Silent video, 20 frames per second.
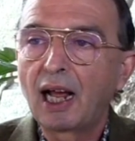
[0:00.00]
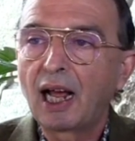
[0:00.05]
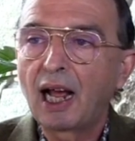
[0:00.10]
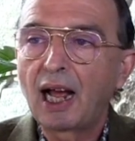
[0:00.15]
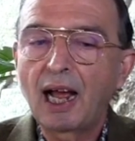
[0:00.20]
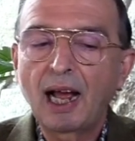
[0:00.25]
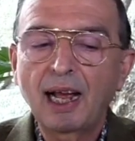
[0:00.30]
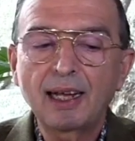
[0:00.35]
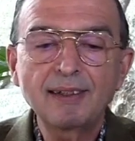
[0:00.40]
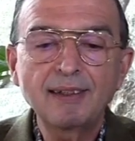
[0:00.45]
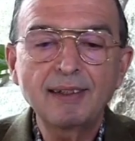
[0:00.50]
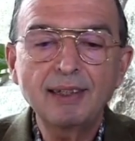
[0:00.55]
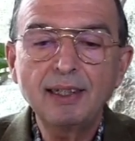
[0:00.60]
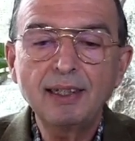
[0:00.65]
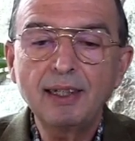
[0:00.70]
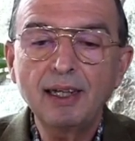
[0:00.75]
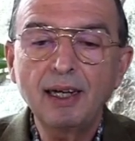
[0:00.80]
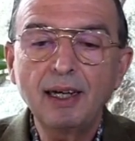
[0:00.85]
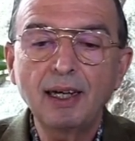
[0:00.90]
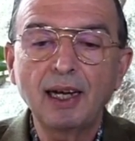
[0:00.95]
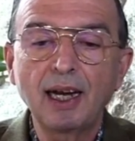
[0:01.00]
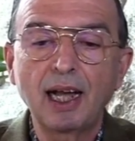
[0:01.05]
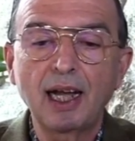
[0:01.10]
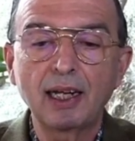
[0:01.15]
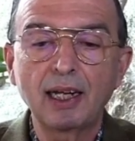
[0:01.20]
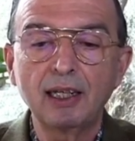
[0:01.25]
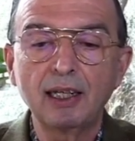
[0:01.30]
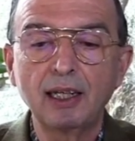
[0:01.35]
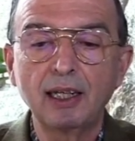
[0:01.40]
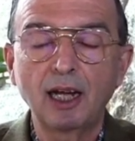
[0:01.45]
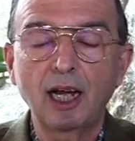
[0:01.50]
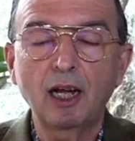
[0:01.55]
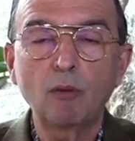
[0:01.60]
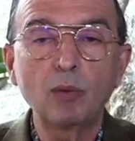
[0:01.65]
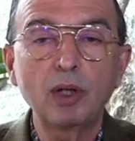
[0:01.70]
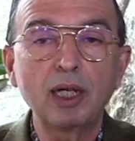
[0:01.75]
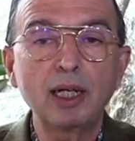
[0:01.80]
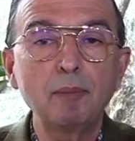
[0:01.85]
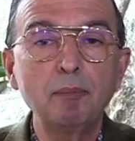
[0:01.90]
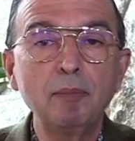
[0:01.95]
a single lie. And when
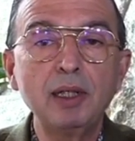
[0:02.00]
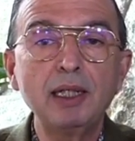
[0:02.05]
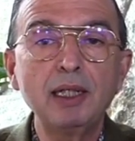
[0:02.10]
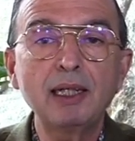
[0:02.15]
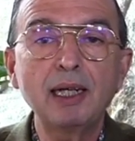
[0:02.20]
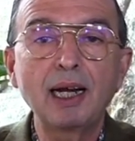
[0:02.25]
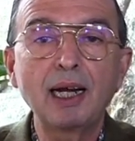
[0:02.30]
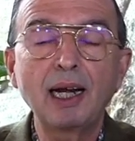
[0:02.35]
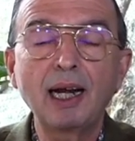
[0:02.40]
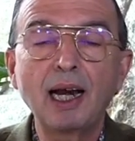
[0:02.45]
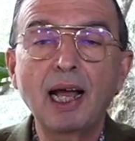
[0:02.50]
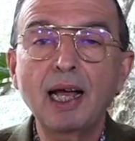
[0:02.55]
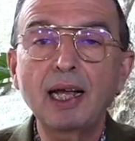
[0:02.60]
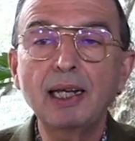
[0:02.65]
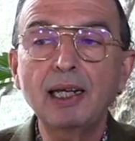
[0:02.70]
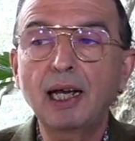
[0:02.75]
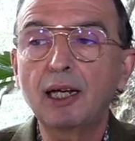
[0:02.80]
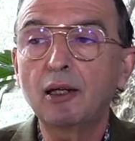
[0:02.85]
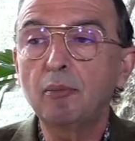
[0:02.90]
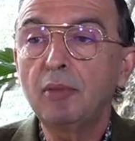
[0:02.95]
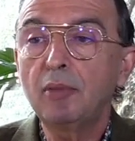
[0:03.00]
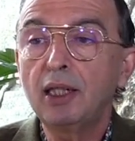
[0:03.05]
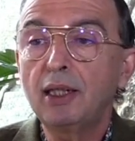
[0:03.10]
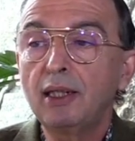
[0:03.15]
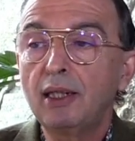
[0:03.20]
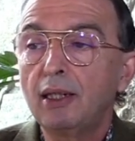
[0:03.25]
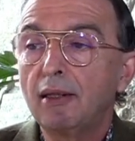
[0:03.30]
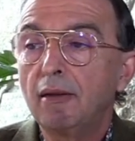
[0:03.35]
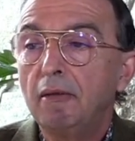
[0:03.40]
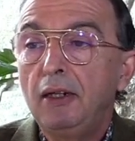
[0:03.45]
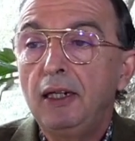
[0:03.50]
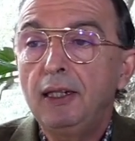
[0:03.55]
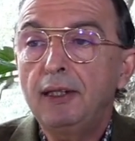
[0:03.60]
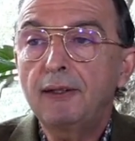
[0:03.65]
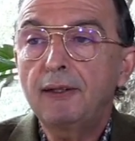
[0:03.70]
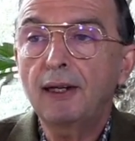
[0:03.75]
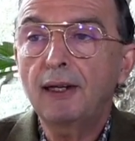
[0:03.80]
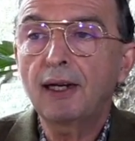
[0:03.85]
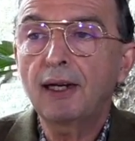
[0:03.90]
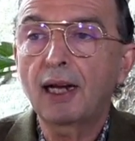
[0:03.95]
I mean lie, I mean little
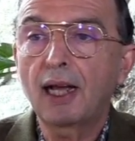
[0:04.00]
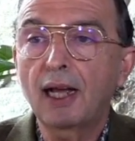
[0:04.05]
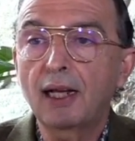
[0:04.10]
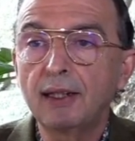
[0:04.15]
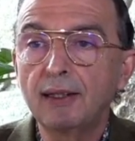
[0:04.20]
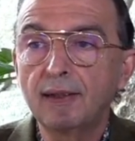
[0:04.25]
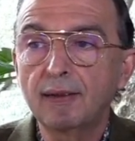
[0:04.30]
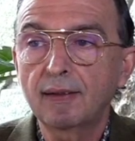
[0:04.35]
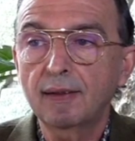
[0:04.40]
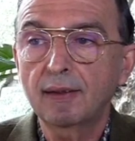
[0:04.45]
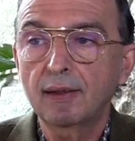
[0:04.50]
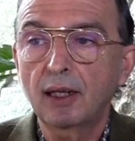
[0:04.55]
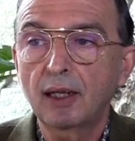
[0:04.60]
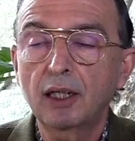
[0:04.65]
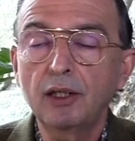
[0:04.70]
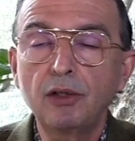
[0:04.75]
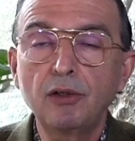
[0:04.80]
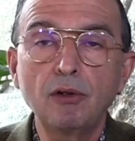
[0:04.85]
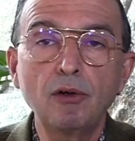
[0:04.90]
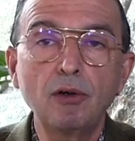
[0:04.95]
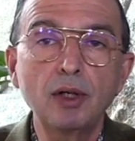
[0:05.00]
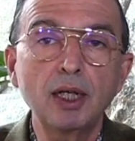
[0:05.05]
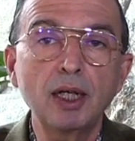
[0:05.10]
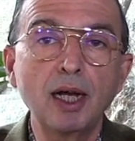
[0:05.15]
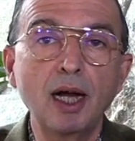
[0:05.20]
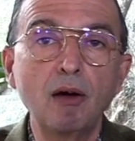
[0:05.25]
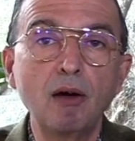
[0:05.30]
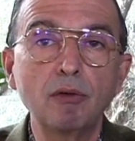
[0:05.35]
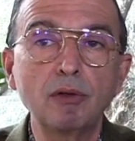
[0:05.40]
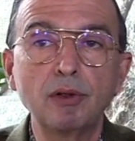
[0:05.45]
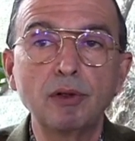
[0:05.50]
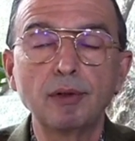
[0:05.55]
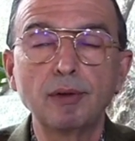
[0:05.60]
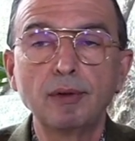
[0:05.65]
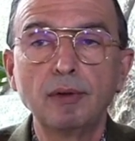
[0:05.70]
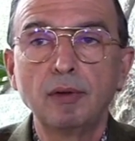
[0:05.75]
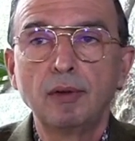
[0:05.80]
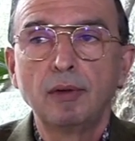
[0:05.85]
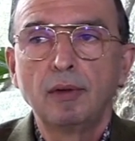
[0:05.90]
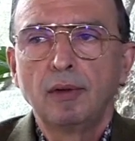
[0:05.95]
lies. Are you going out?
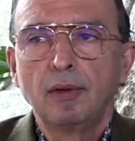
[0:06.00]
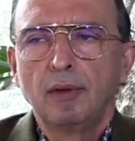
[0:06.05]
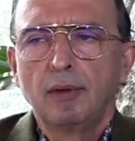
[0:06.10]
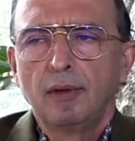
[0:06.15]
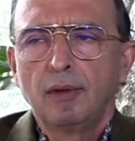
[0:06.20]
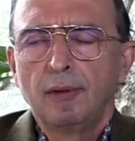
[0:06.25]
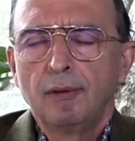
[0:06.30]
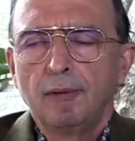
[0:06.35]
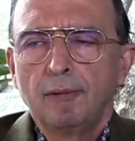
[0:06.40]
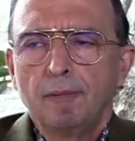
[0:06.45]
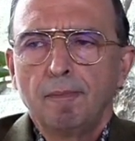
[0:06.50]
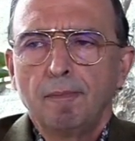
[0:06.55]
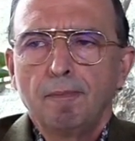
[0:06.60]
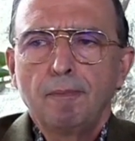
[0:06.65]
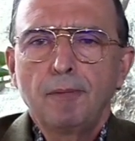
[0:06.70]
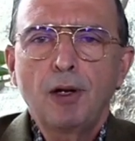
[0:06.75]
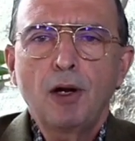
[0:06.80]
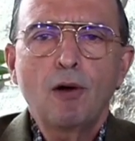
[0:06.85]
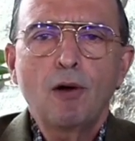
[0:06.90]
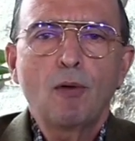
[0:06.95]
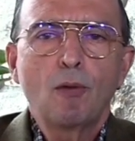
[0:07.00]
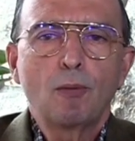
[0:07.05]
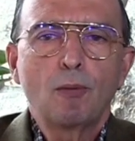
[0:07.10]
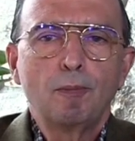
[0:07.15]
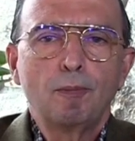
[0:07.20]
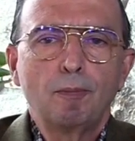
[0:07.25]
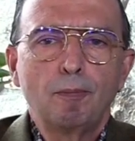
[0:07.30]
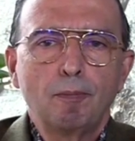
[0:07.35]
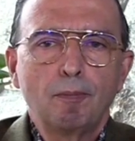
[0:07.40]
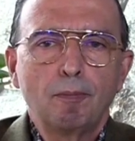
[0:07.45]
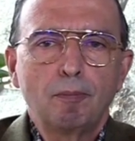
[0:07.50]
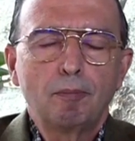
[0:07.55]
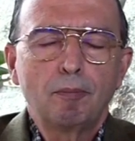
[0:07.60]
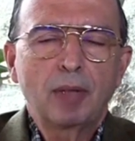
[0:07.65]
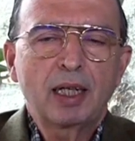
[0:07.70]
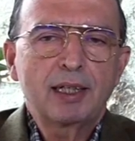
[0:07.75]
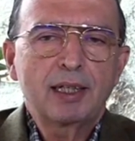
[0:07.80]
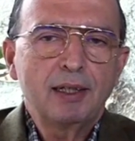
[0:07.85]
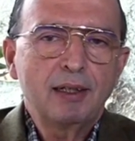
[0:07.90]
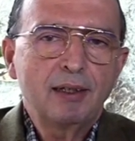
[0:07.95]
No, but
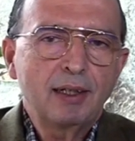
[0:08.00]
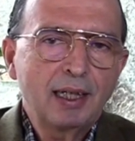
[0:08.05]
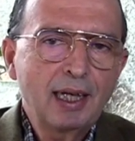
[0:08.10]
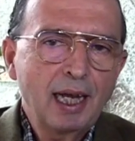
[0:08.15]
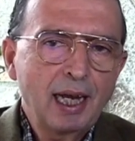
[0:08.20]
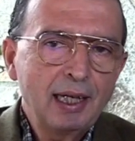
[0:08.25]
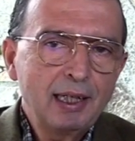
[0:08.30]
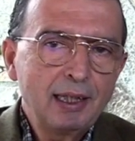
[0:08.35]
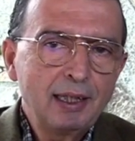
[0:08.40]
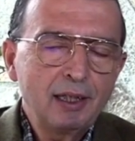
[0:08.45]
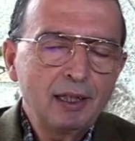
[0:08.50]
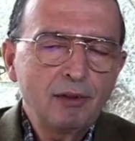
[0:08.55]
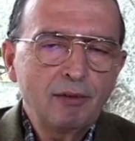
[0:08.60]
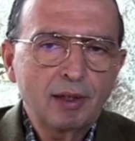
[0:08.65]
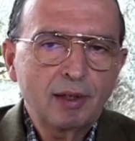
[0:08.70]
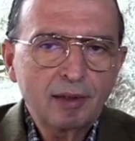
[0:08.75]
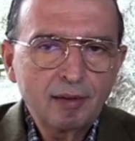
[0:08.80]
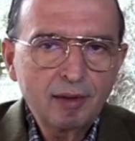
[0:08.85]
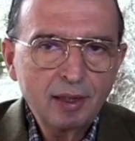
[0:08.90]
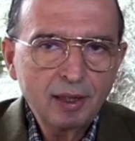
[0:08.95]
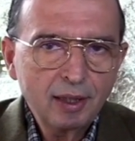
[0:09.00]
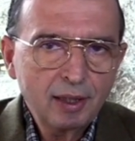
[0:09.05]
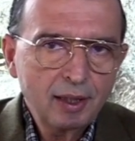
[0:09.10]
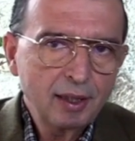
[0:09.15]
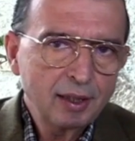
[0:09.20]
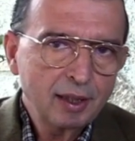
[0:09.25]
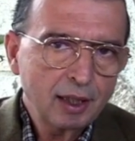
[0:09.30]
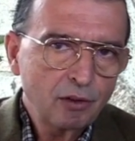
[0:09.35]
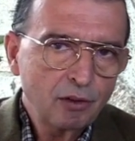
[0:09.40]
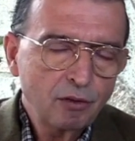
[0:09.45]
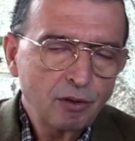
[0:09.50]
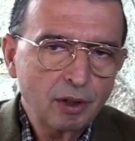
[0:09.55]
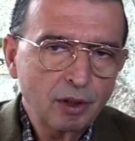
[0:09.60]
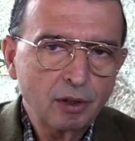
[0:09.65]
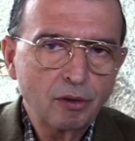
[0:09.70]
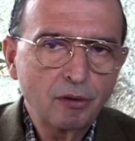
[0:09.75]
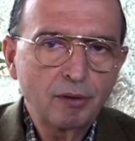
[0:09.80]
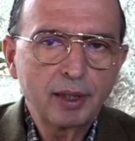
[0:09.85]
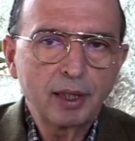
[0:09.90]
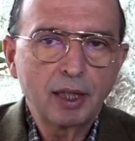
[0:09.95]
in reality you are thinking that you are
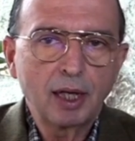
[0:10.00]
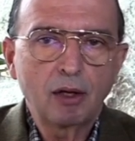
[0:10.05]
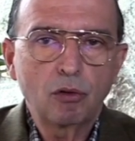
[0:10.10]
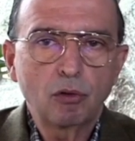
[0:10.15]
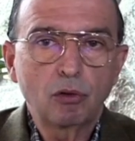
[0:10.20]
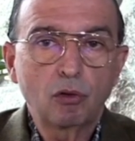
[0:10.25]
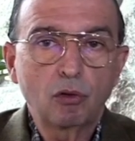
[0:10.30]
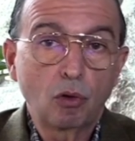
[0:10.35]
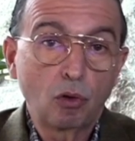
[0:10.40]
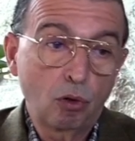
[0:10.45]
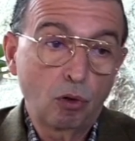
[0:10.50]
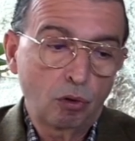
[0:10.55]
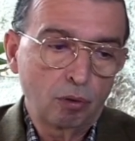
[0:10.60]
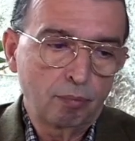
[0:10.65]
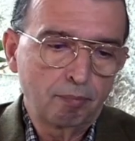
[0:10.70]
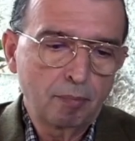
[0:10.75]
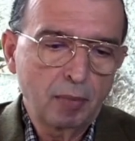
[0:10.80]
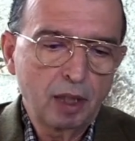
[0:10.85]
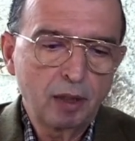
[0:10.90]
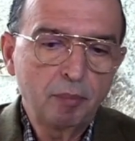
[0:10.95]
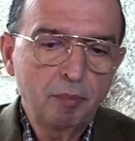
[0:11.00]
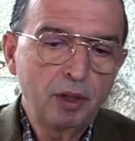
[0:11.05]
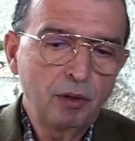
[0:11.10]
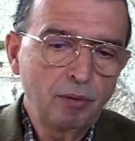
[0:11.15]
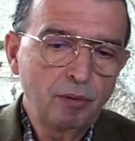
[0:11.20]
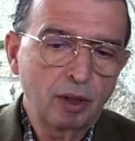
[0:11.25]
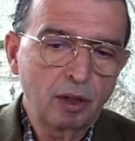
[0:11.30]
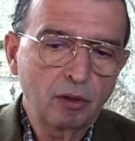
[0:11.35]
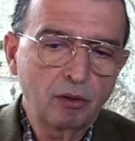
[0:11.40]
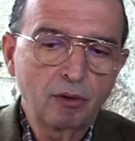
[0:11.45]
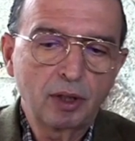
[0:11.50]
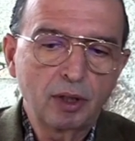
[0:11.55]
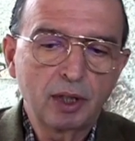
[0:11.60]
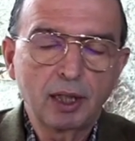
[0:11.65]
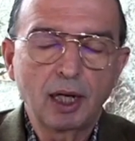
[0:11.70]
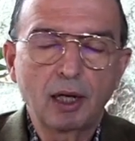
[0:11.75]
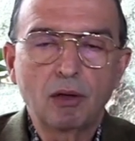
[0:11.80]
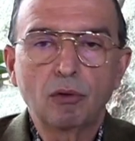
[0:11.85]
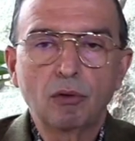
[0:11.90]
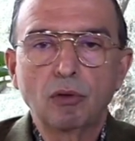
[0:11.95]
going out, or maybe you are going
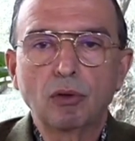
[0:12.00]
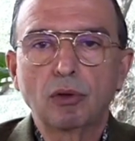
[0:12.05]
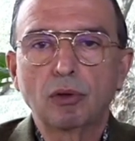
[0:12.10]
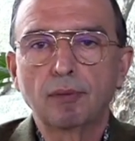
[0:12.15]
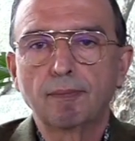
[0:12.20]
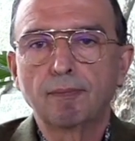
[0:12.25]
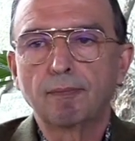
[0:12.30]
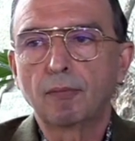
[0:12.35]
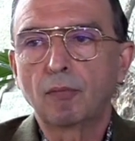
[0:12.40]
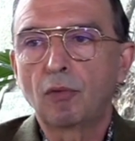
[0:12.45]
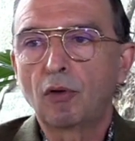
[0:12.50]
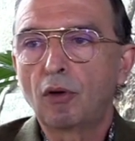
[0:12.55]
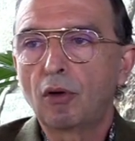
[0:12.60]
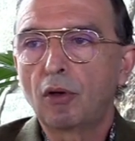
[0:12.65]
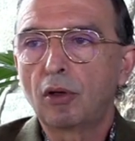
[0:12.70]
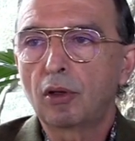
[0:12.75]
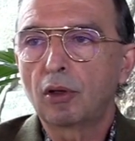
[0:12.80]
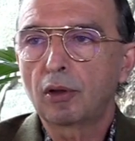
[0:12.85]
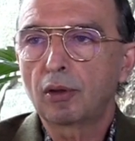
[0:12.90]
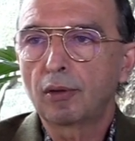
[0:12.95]
out, or